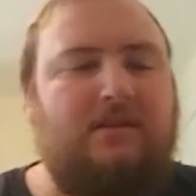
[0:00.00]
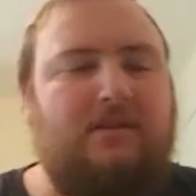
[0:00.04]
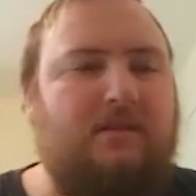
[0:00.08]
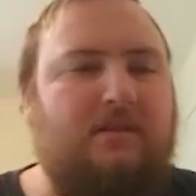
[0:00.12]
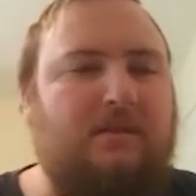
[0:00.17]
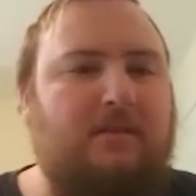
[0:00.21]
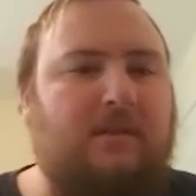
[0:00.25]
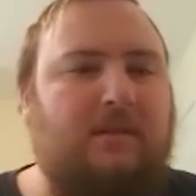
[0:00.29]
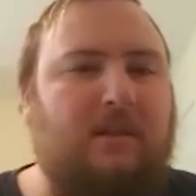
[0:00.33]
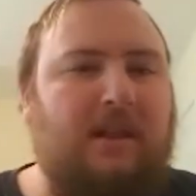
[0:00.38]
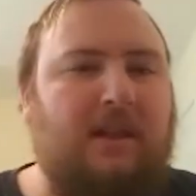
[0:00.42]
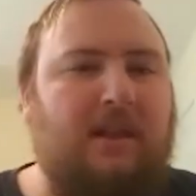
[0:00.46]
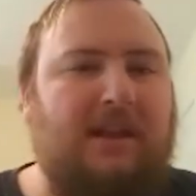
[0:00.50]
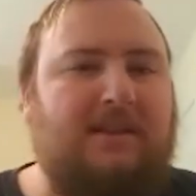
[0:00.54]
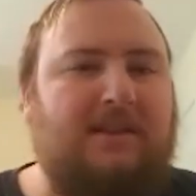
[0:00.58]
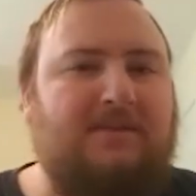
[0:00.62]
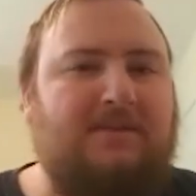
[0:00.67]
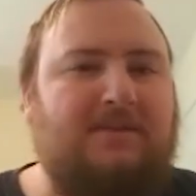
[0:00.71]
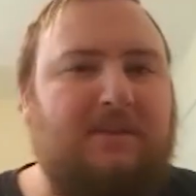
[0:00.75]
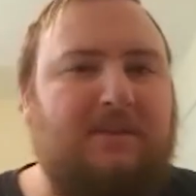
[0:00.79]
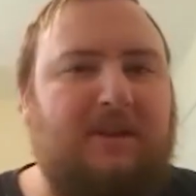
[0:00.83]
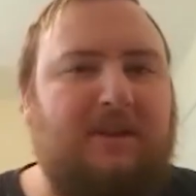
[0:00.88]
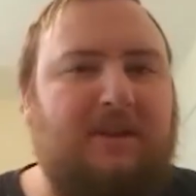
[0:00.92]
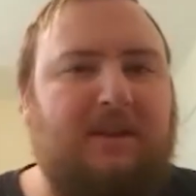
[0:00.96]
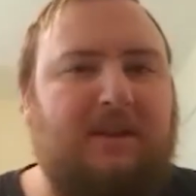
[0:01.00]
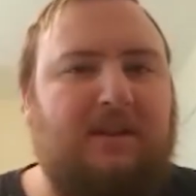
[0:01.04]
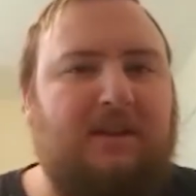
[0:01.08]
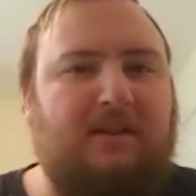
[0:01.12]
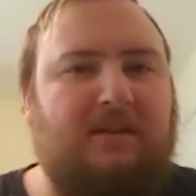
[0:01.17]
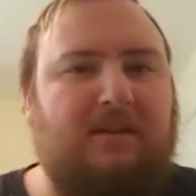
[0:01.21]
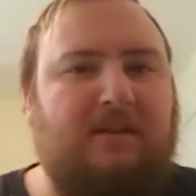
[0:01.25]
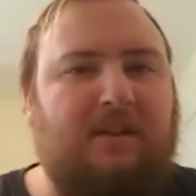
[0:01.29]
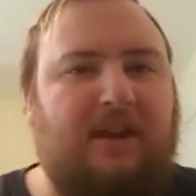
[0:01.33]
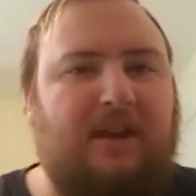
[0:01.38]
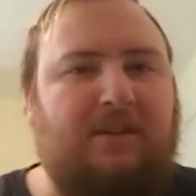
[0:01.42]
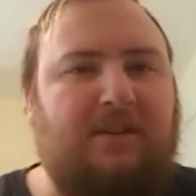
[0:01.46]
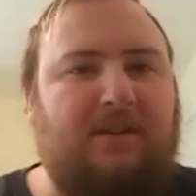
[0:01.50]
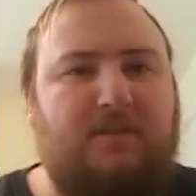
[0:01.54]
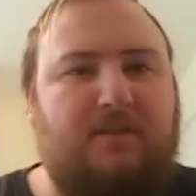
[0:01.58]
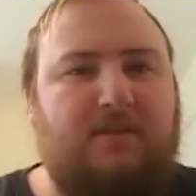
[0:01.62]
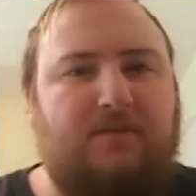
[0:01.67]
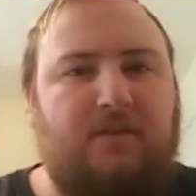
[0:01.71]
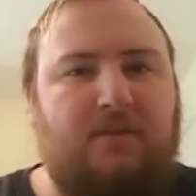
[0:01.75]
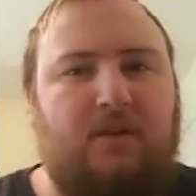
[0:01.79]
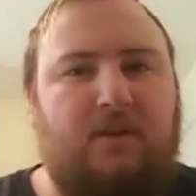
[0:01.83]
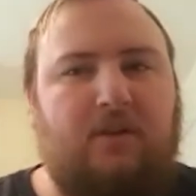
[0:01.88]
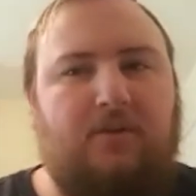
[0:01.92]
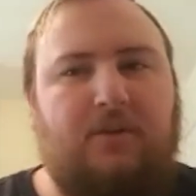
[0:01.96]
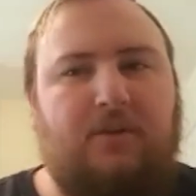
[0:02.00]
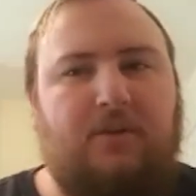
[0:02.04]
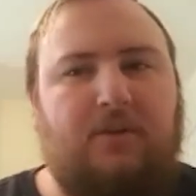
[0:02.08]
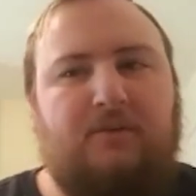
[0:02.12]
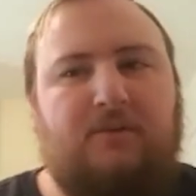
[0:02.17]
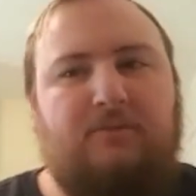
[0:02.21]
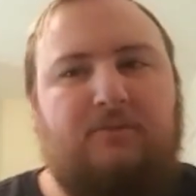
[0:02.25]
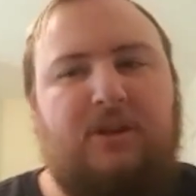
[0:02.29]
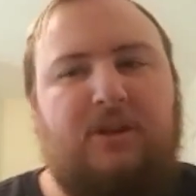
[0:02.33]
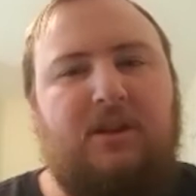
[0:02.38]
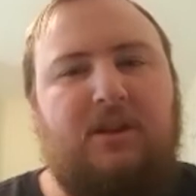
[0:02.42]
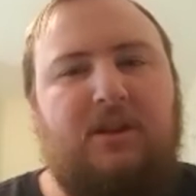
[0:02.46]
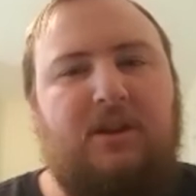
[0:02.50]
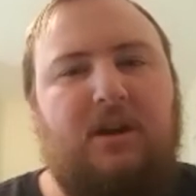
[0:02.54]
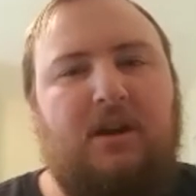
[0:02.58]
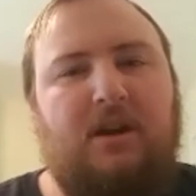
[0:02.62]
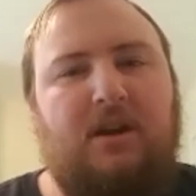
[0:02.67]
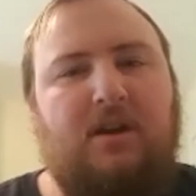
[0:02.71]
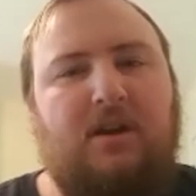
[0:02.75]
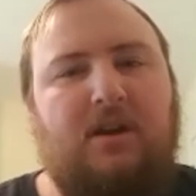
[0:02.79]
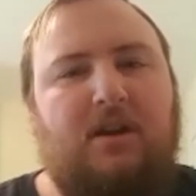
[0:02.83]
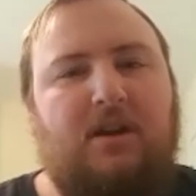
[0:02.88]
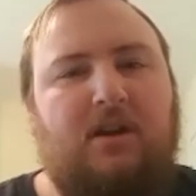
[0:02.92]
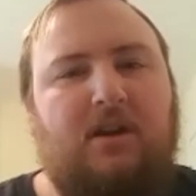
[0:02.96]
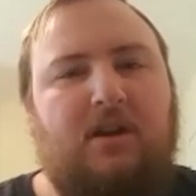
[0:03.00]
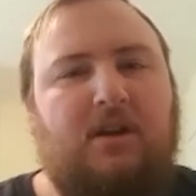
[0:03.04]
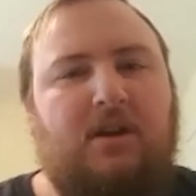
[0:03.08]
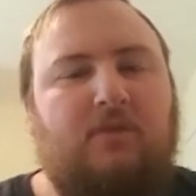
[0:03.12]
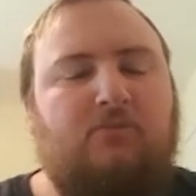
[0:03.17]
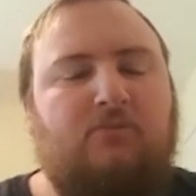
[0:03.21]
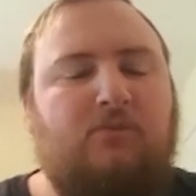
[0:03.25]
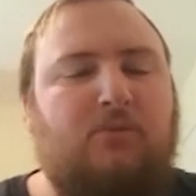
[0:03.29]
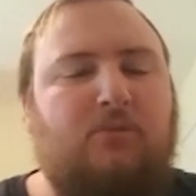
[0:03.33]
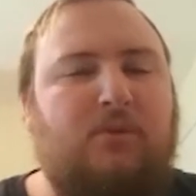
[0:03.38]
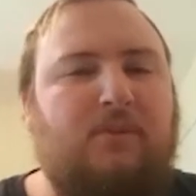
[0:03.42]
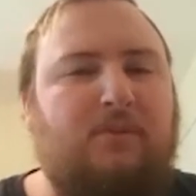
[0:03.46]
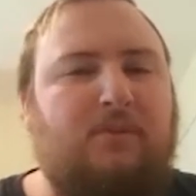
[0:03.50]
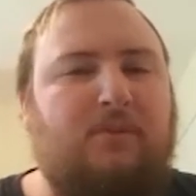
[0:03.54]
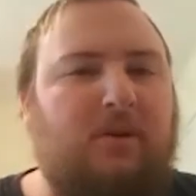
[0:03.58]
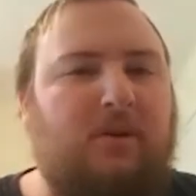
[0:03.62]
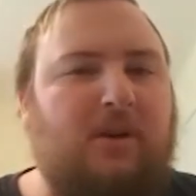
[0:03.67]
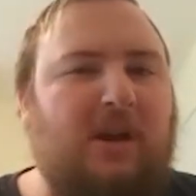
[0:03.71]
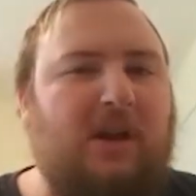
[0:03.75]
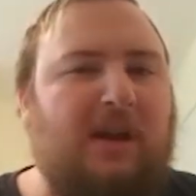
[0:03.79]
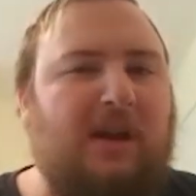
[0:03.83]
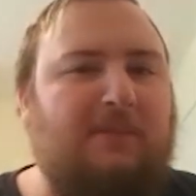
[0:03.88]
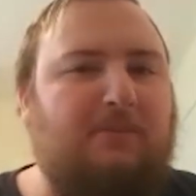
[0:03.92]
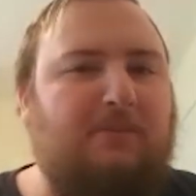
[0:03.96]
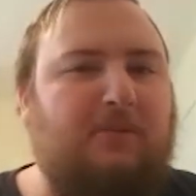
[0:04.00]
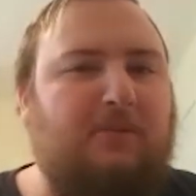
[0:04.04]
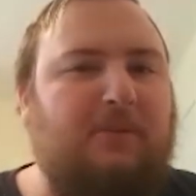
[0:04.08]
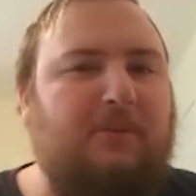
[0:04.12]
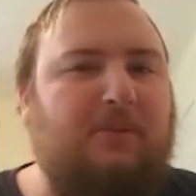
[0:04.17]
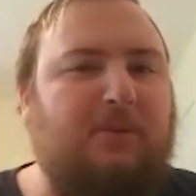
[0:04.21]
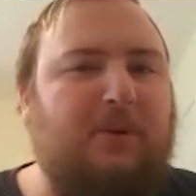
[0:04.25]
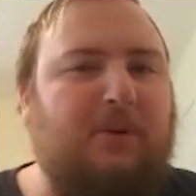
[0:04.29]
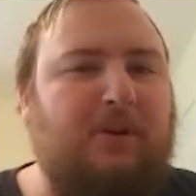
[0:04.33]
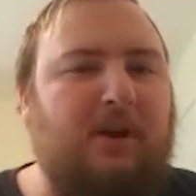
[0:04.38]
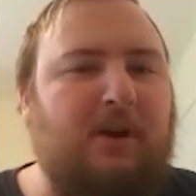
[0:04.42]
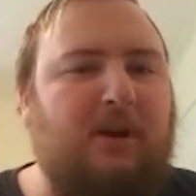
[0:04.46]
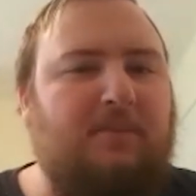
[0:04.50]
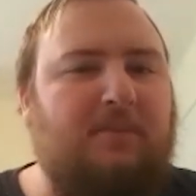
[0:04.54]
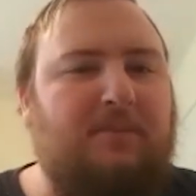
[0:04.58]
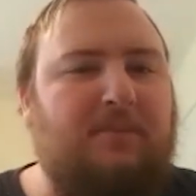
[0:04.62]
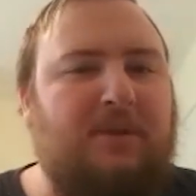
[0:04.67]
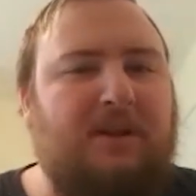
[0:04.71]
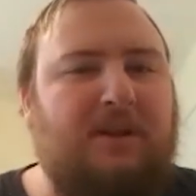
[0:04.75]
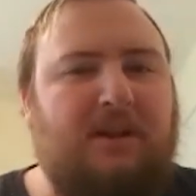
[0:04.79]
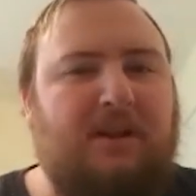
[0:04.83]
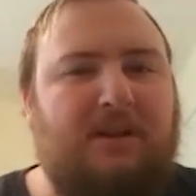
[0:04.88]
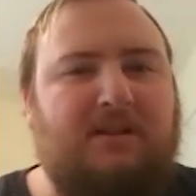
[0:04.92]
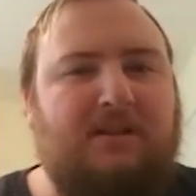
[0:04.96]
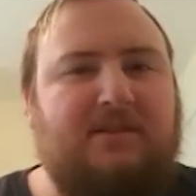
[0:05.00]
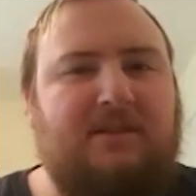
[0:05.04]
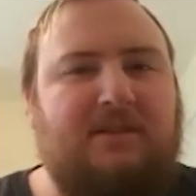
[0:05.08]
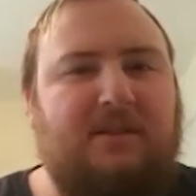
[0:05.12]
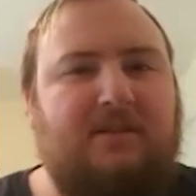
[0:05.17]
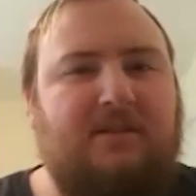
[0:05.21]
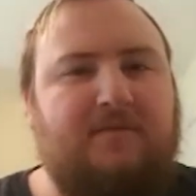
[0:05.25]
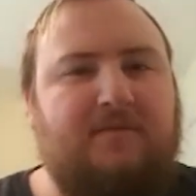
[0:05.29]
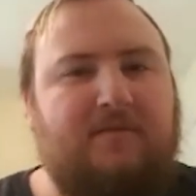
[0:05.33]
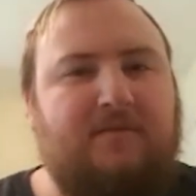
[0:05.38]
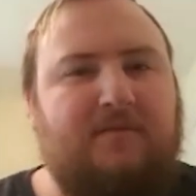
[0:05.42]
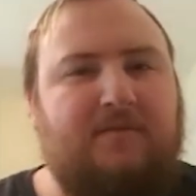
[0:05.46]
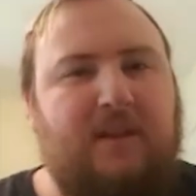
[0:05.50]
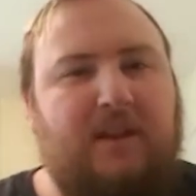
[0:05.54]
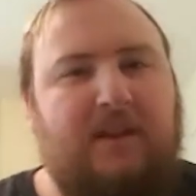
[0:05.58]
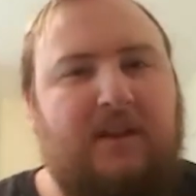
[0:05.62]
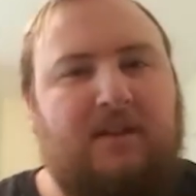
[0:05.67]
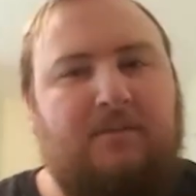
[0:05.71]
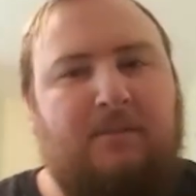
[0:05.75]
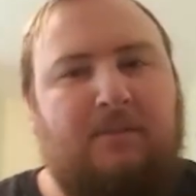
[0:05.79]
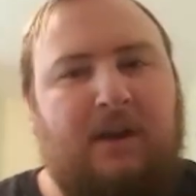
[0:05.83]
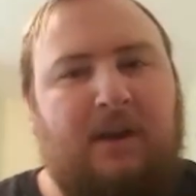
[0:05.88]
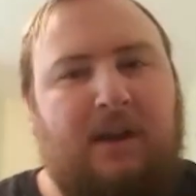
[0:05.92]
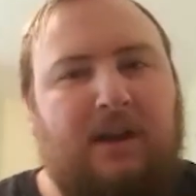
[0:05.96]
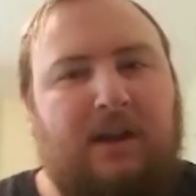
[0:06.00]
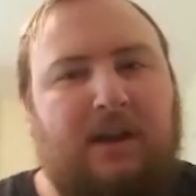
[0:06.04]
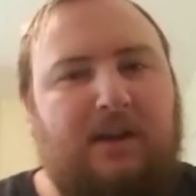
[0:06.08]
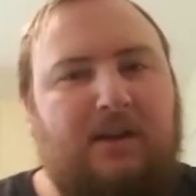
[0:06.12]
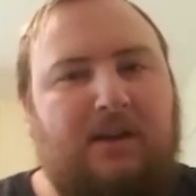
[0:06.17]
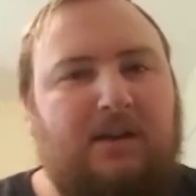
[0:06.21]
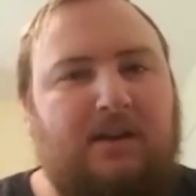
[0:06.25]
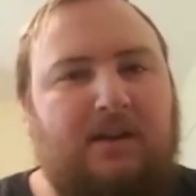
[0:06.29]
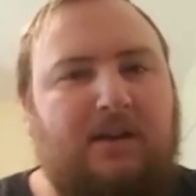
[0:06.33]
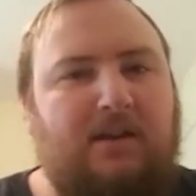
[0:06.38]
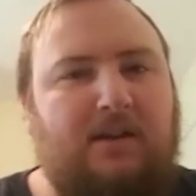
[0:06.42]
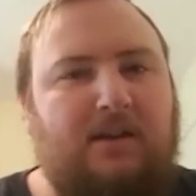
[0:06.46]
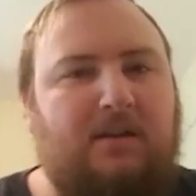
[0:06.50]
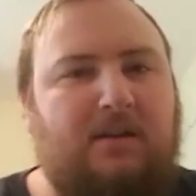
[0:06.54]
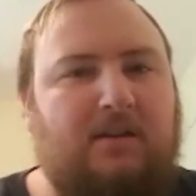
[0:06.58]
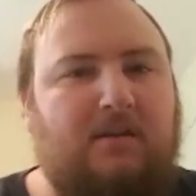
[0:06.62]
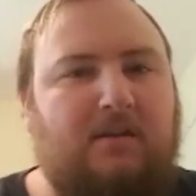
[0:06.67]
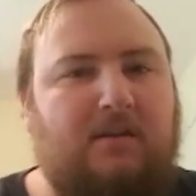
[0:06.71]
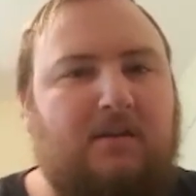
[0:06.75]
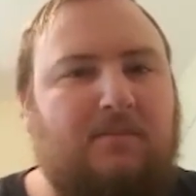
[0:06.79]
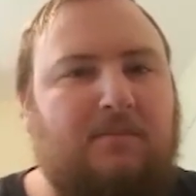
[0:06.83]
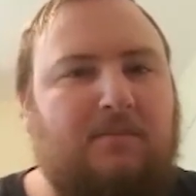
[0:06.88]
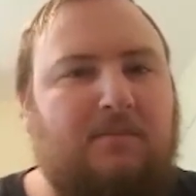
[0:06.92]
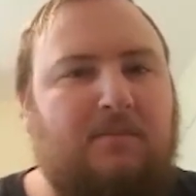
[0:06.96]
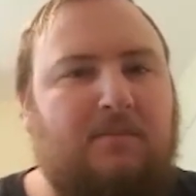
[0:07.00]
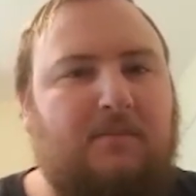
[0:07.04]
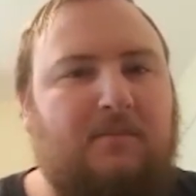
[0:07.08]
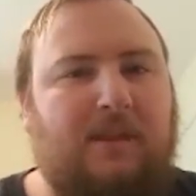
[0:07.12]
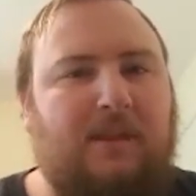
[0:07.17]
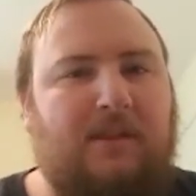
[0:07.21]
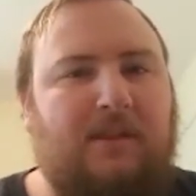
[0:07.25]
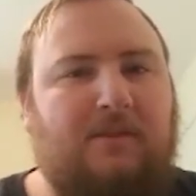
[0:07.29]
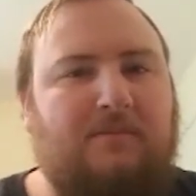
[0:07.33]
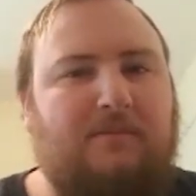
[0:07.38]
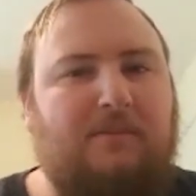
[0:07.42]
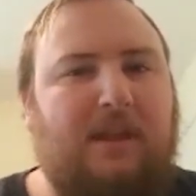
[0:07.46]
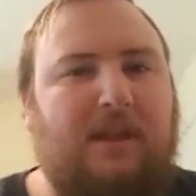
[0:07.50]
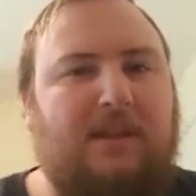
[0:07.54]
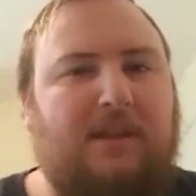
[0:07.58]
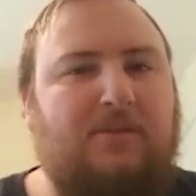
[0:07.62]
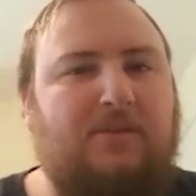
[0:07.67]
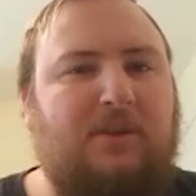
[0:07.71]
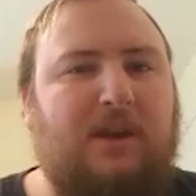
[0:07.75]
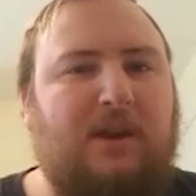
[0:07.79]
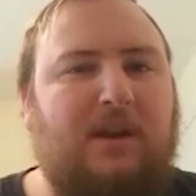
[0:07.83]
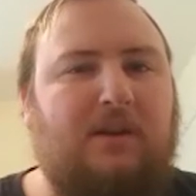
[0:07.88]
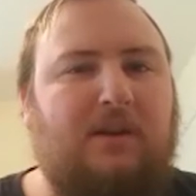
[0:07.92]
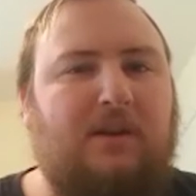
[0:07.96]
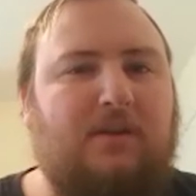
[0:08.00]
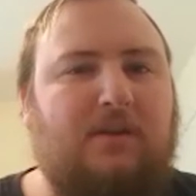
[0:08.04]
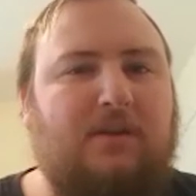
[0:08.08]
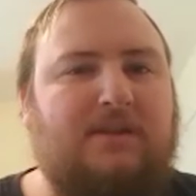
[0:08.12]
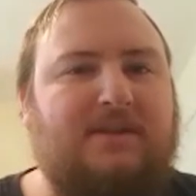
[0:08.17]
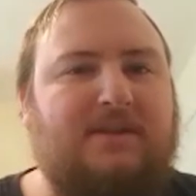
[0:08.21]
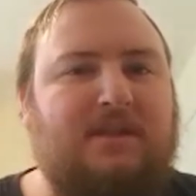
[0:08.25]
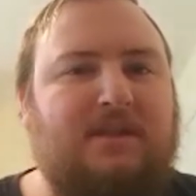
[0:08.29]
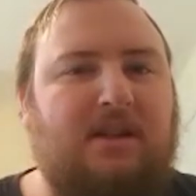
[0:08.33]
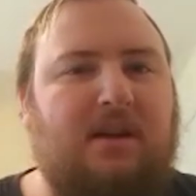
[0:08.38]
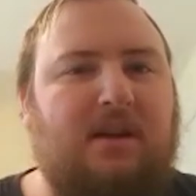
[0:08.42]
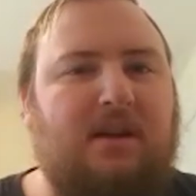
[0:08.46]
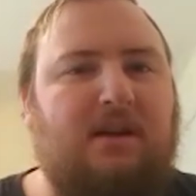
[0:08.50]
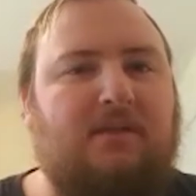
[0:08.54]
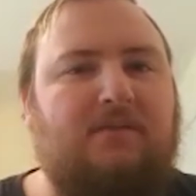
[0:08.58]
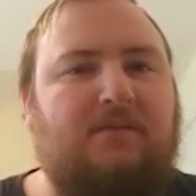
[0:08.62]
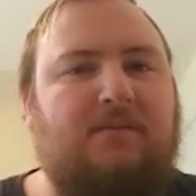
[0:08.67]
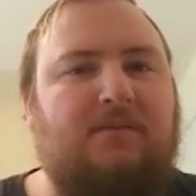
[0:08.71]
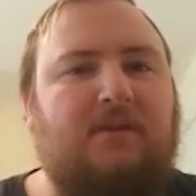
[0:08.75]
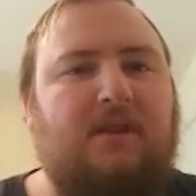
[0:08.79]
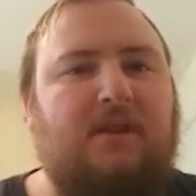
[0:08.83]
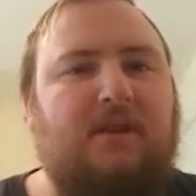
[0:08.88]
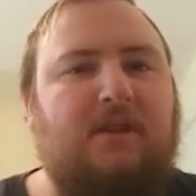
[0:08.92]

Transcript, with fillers: the last band Down They Fall, when we broke up, because of my mental health and stuff.